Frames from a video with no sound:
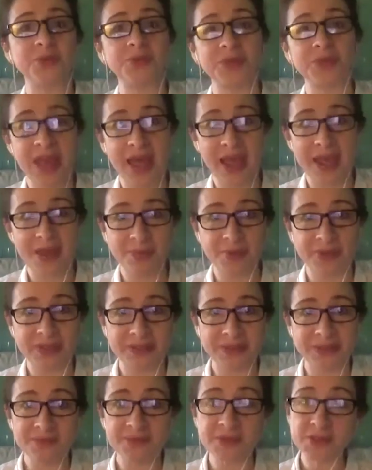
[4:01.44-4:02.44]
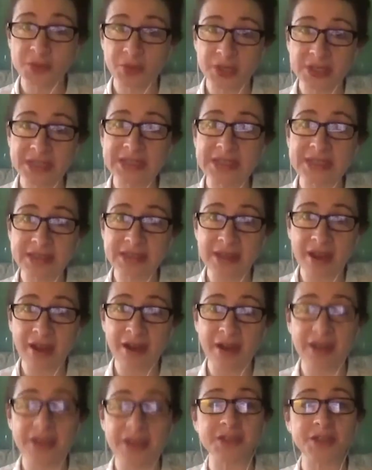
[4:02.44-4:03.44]
reliable sources
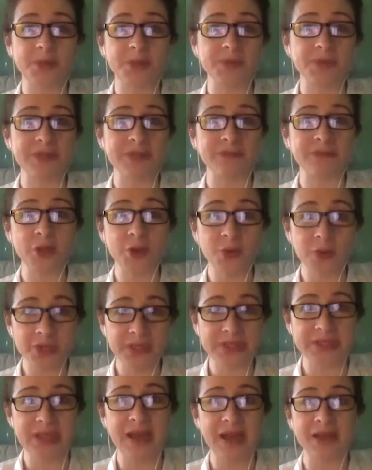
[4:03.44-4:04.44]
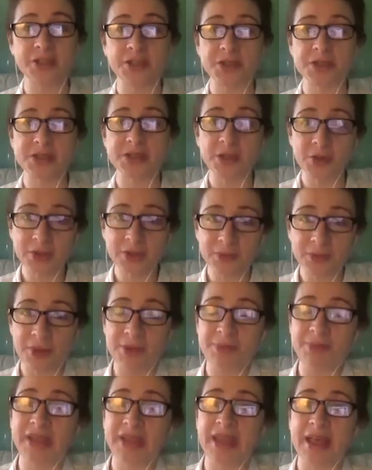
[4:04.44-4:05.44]
are in terms of local doctors, local
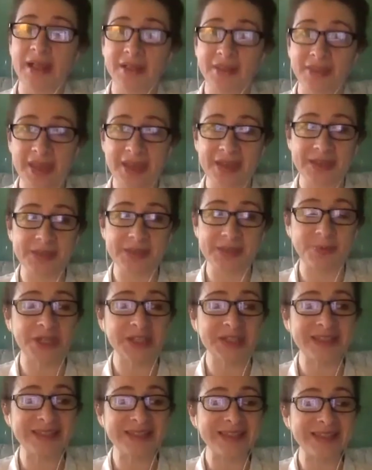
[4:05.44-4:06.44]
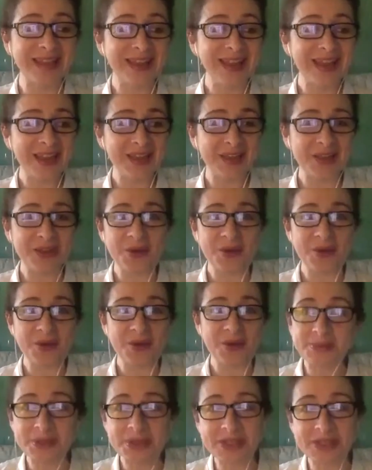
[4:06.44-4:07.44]
public health experts,
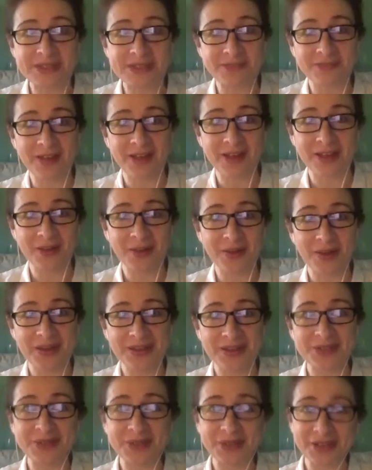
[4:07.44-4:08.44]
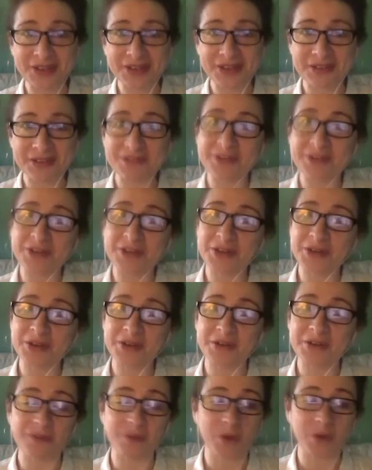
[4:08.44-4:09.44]
experts to follow on Twitter
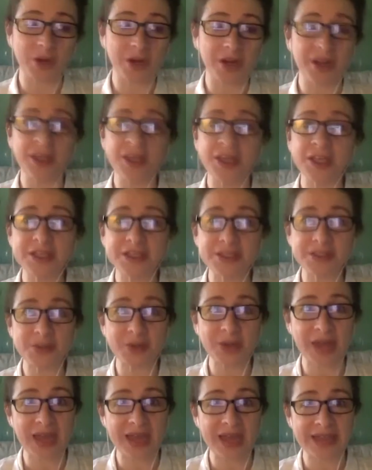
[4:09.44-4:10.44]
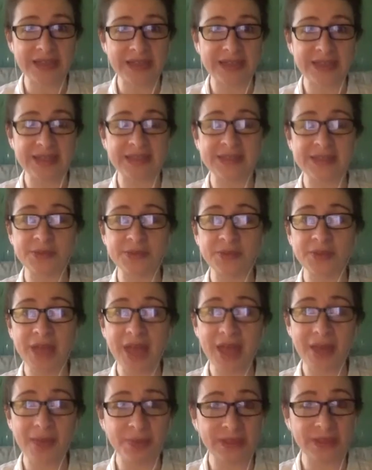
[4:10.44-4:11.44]
for good story ideas and
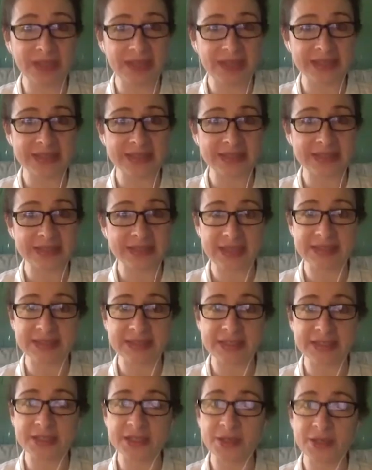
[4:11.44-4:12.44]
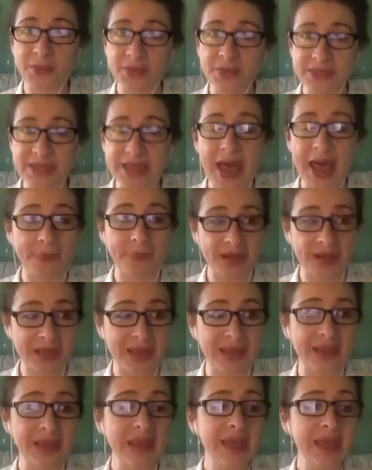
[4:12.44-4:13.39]
reliable insights into what's happening,